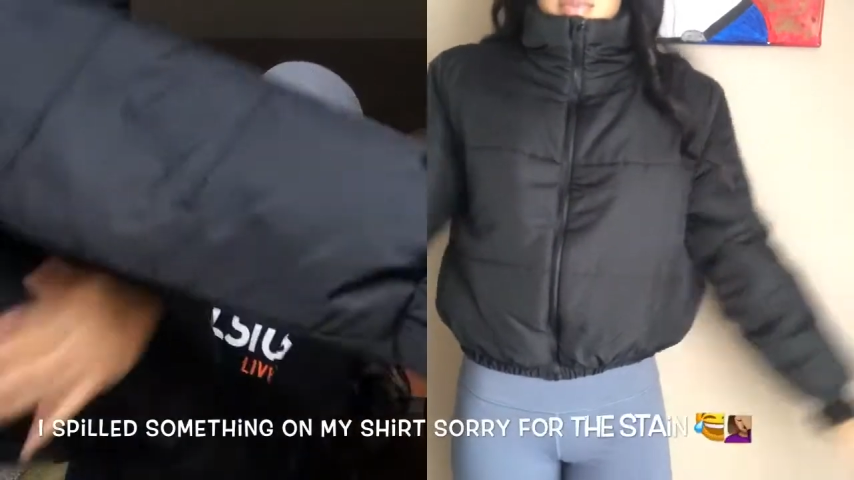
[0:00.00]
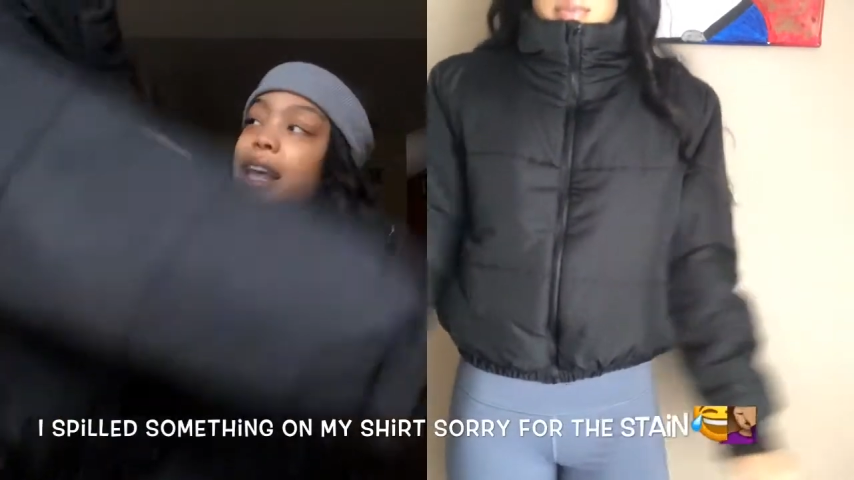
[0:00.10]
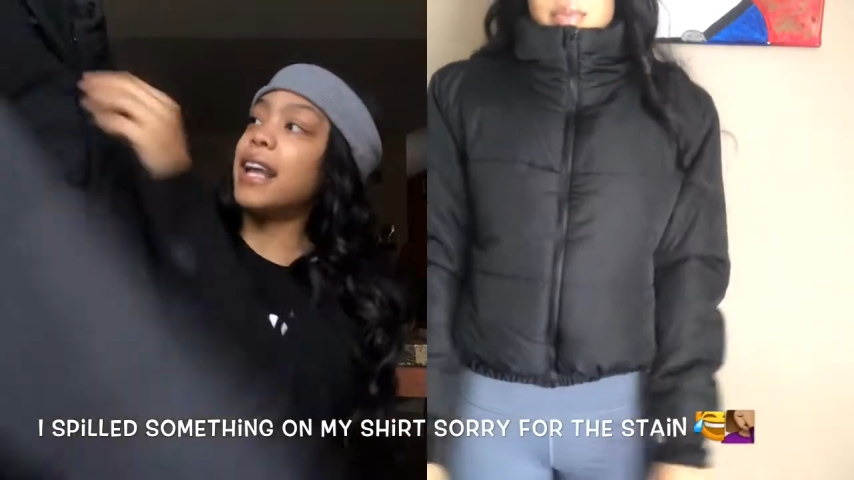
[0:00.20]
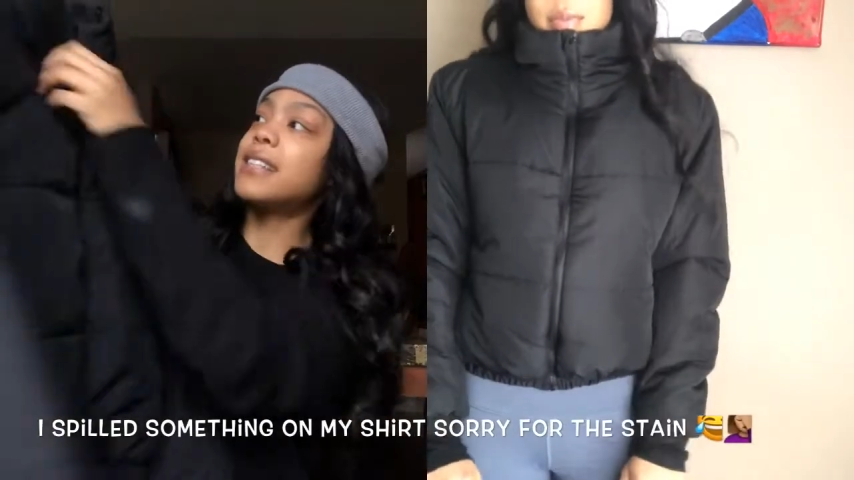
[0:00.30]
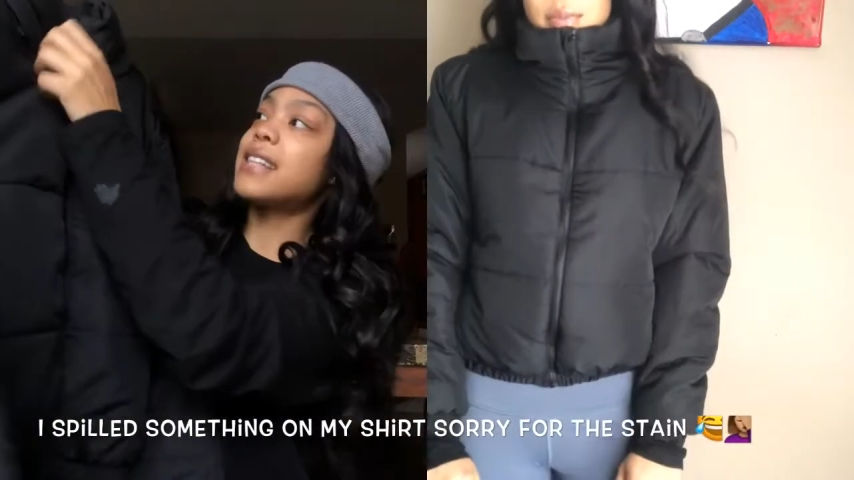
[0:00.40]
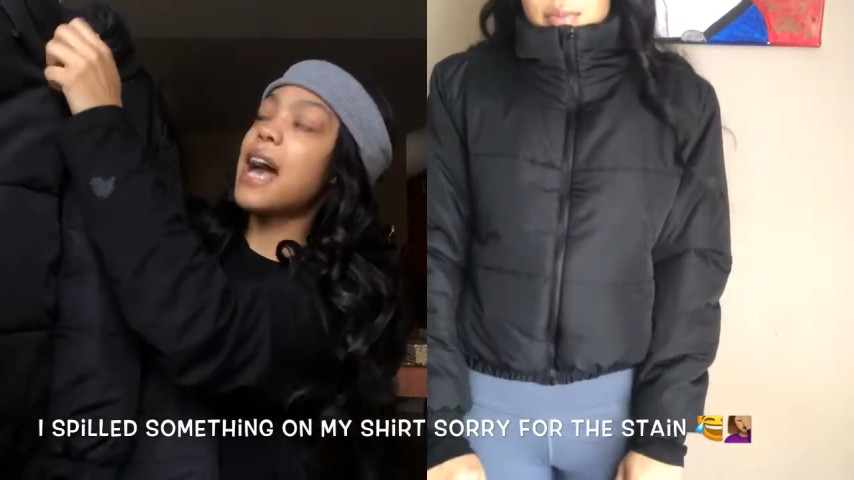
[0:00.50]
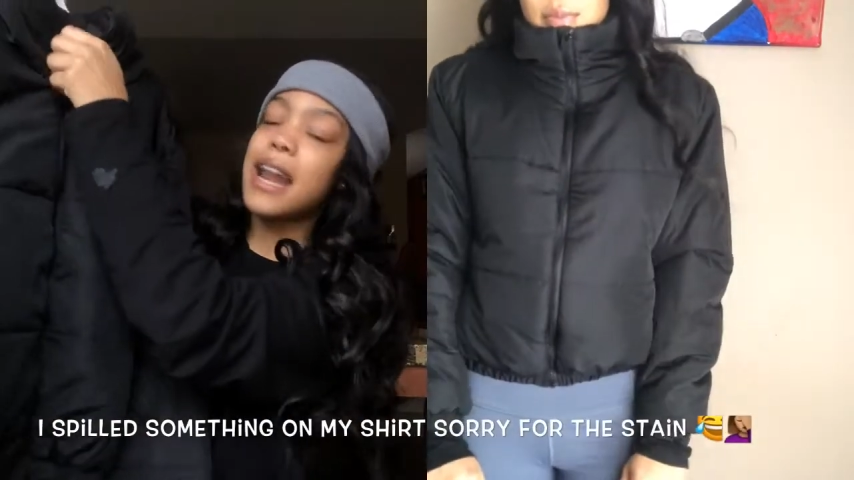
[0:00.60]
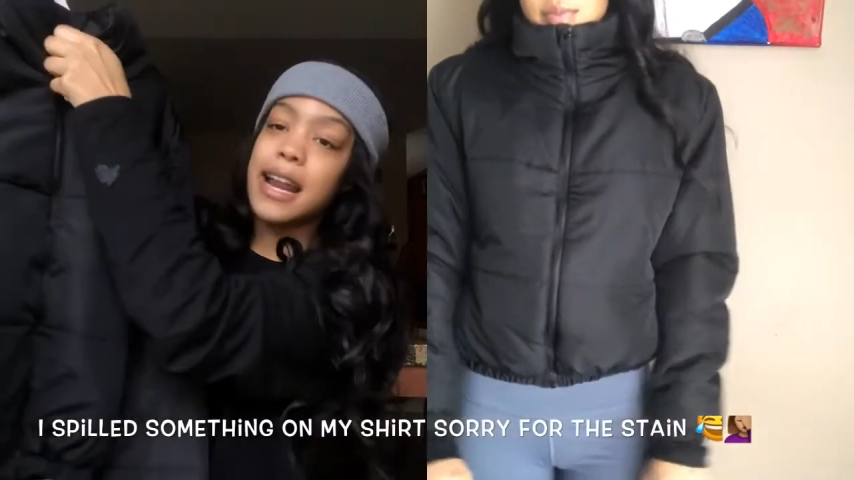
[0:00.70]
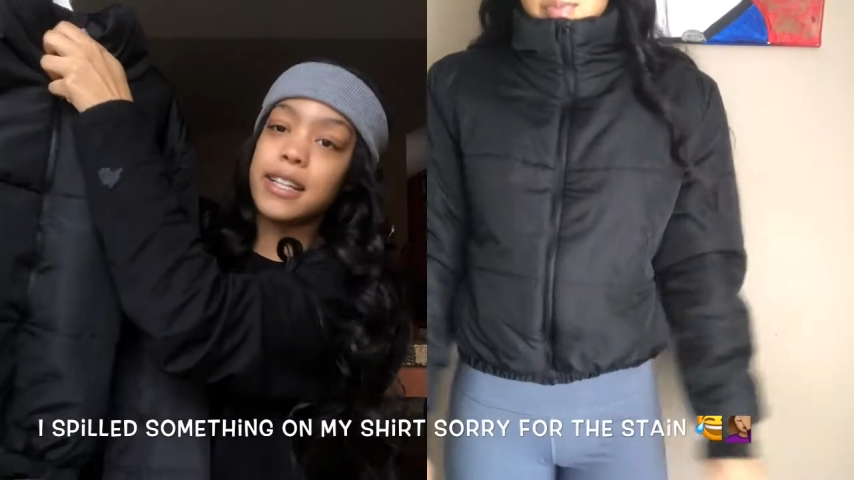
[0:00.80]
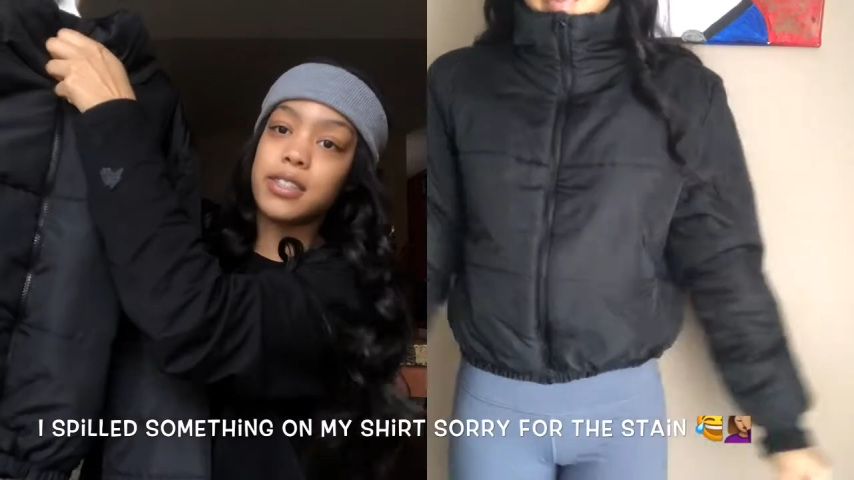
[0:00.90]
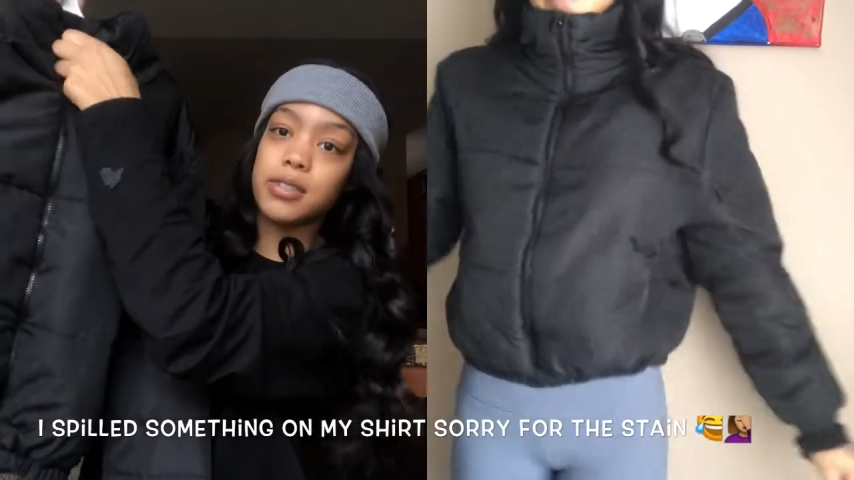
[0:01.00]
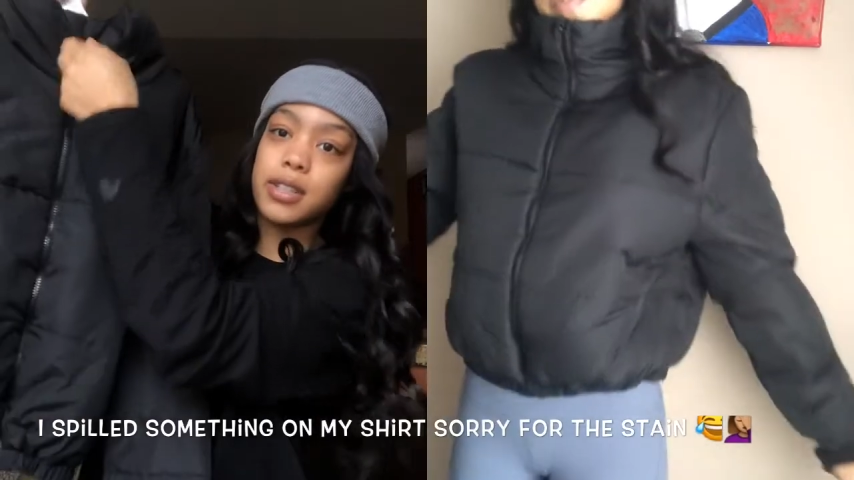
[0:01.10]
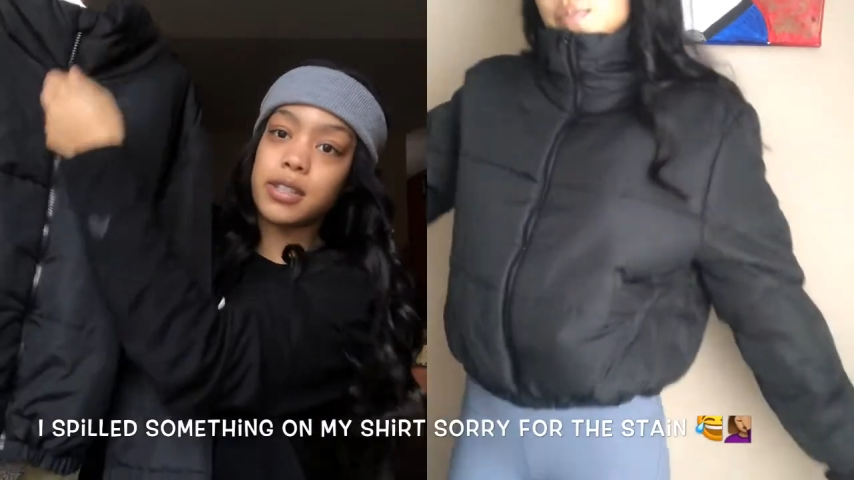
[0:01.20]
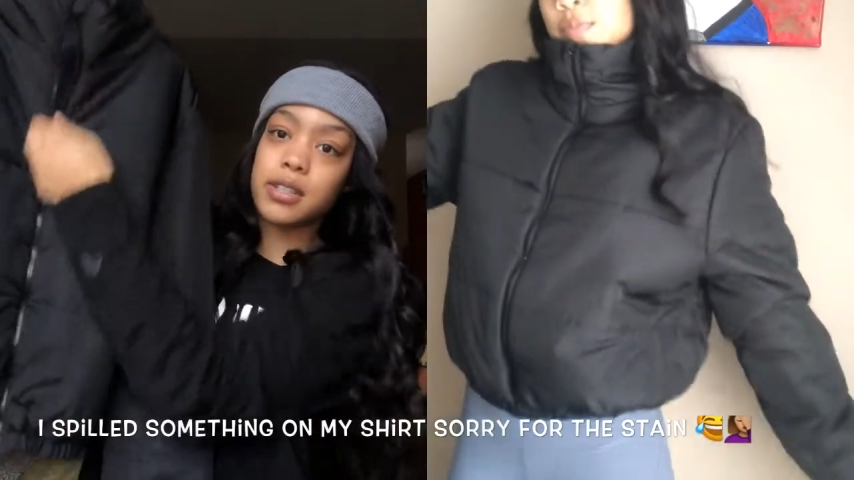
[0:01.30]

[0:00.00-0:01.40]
and the inside, I didn't show you.